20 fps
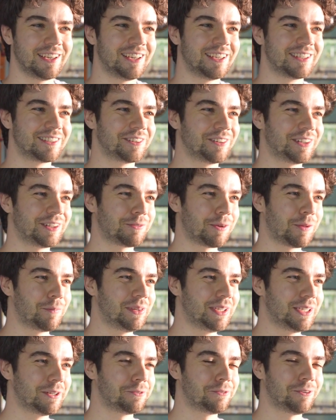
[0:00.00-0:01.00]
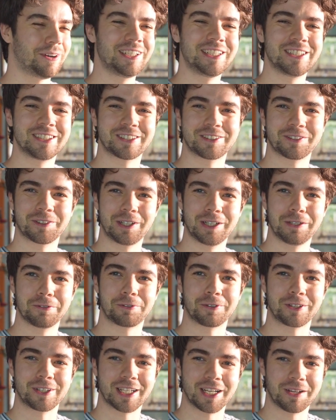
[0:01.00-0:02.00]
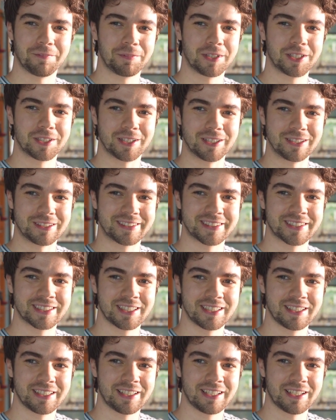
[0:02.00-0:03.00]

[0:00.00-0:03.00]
So it will be a funny story for them, because